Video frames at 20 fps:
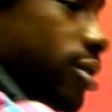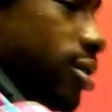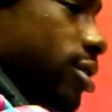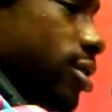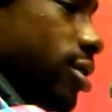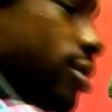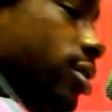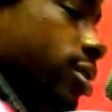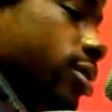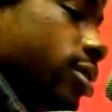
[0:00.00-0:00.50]

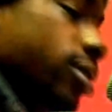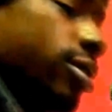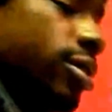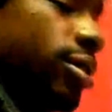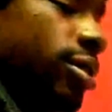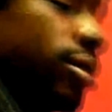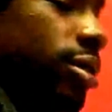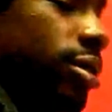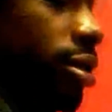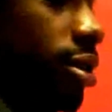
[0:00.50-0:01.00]

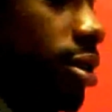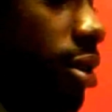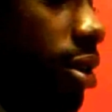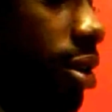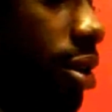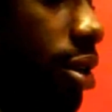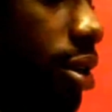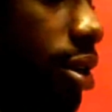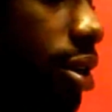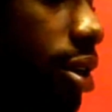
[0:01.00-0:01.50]
a
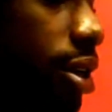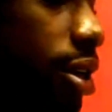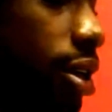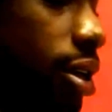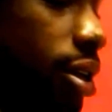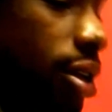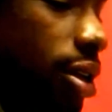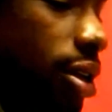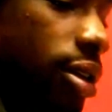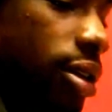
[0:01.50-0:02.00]
lyricist.
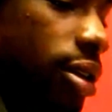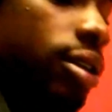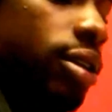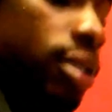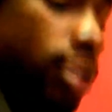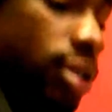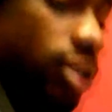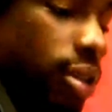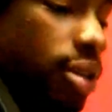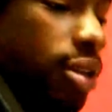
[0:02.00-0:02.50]
And
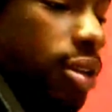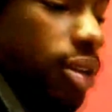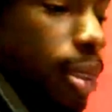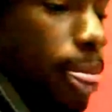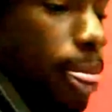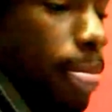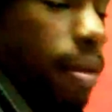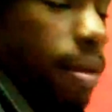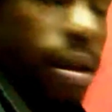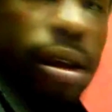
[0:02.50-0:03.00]
I would have to
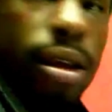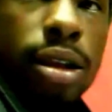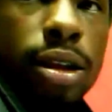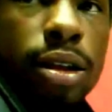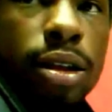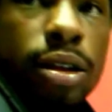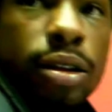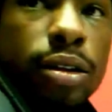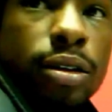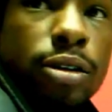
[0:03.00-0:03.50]
say this
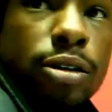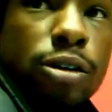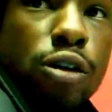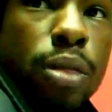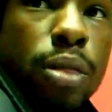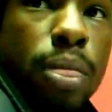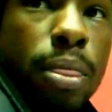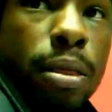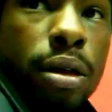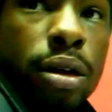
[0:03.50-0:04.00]
about the
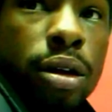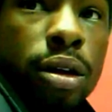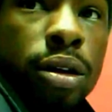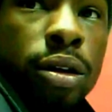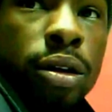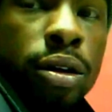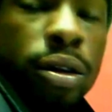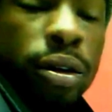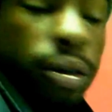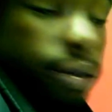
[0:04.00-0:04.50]
6 songs that
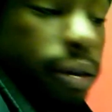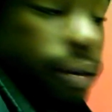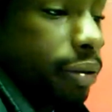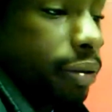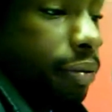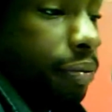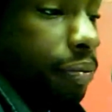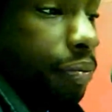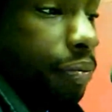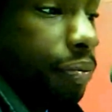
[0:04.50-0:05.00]
I've heard on
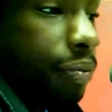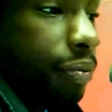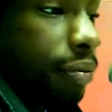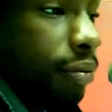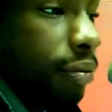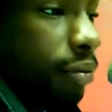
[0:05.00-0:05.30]
his album.